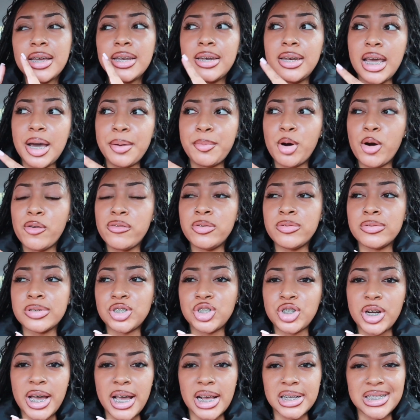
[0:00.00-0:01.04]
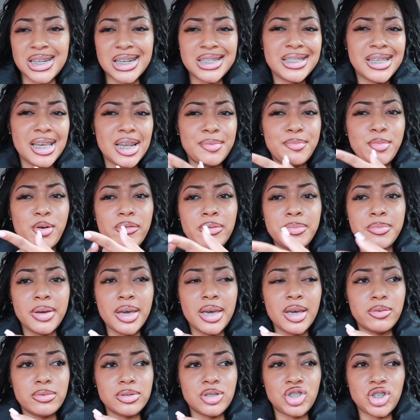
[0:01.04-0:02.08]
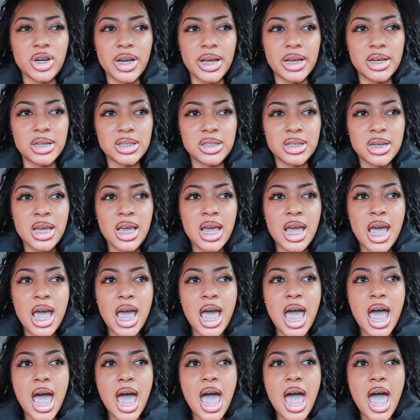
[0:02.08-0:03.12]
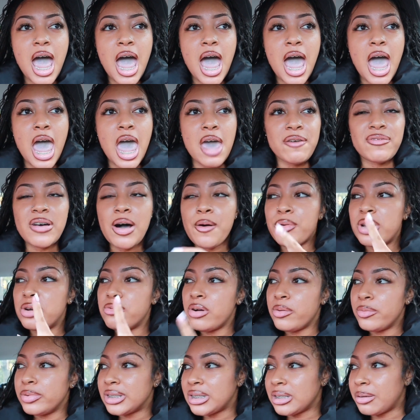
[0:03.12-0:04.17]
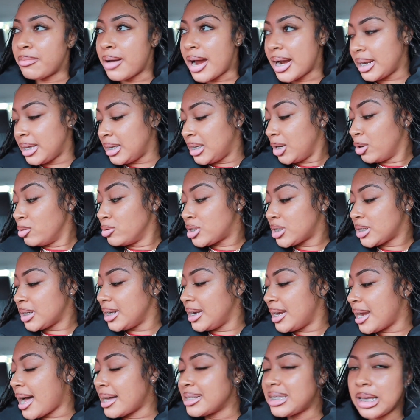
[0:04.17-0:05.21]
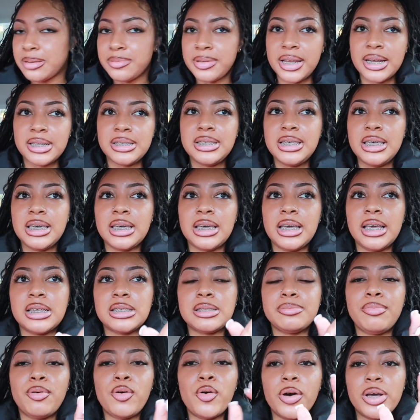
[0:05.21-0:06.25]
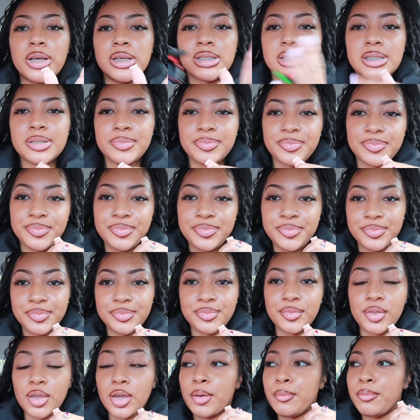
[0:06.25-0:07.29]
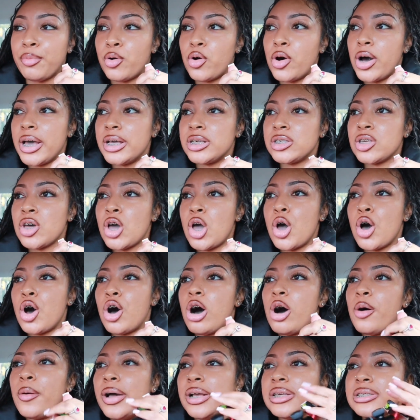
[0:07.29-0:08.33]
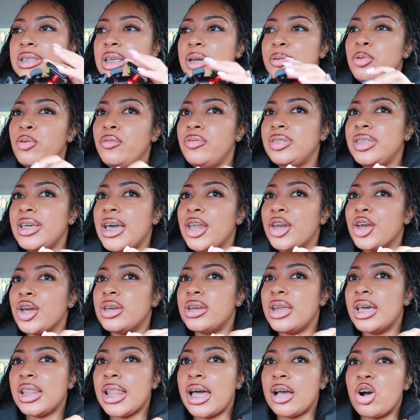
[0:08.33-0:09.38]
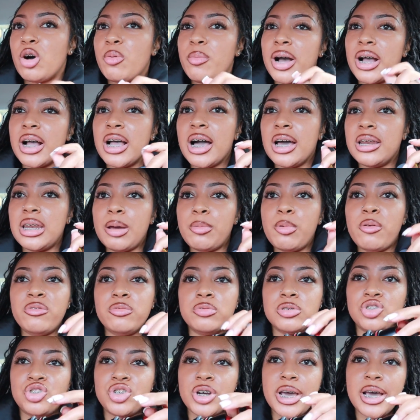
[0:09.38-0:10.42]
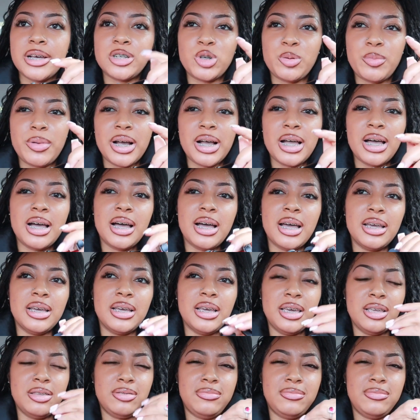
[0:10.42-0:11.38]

that movie was trash. Let's say the movie Meg was trash. If I would have went with somebody, usually nine times out of ten, it's boys. Boys always leave the movie theater and they like, oh my god, that movie was trash. Oh my god,